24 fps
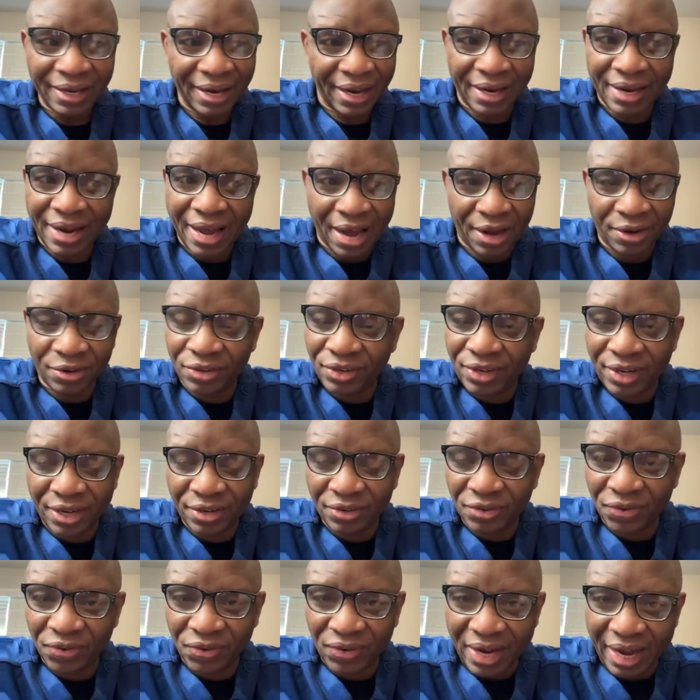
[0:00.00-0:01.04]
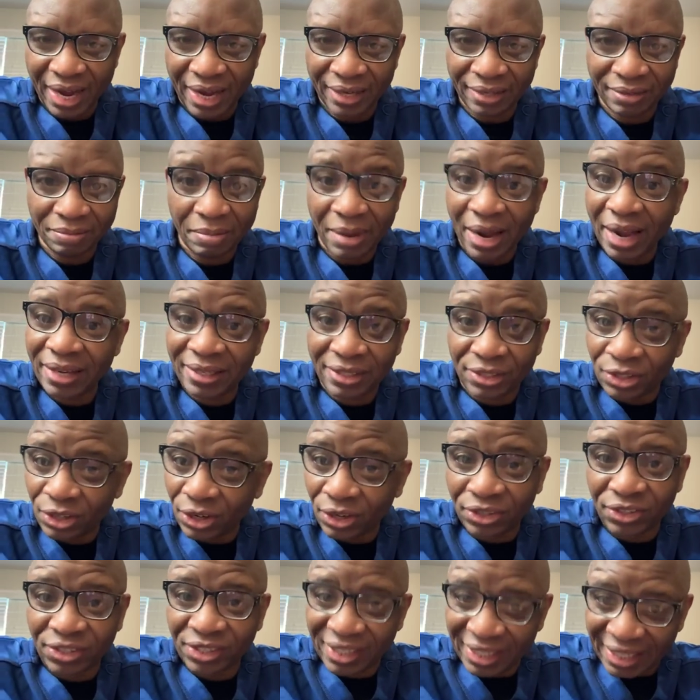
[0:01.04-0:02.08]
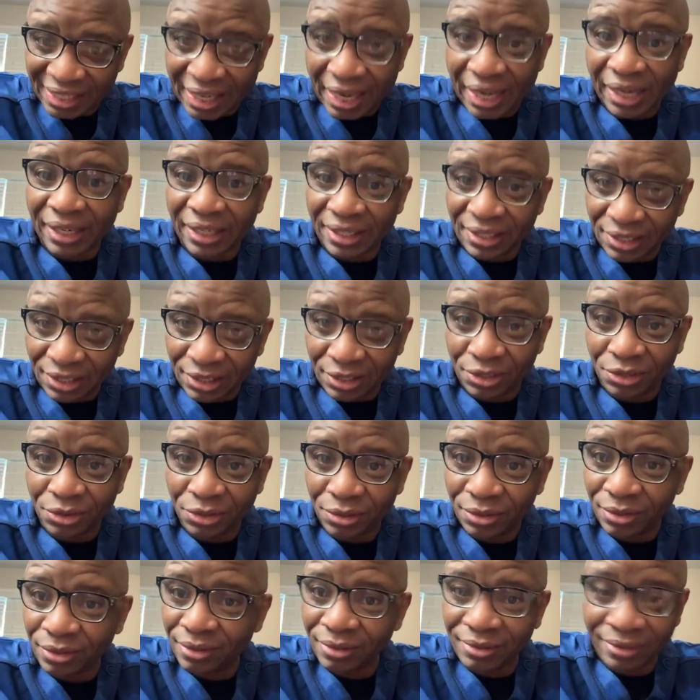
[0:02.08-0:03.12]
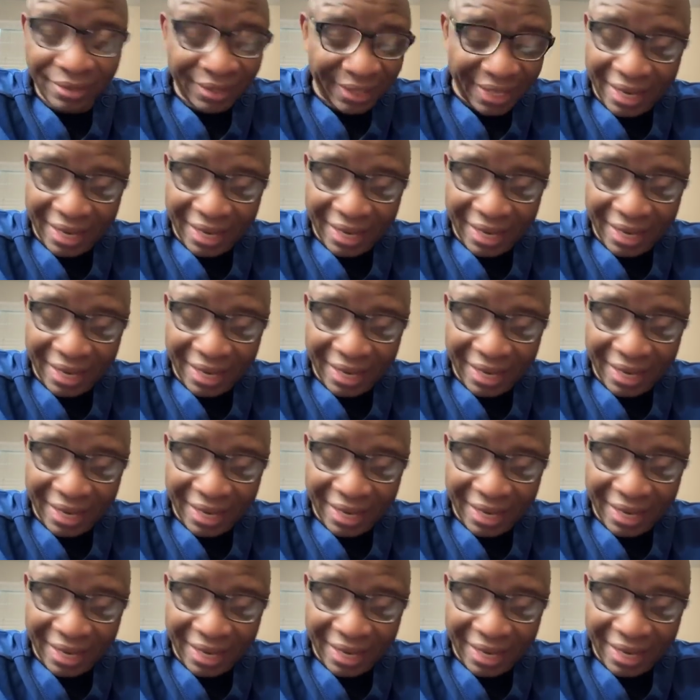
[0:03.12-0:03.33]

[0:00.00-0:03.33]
And how do they do that? By just selling you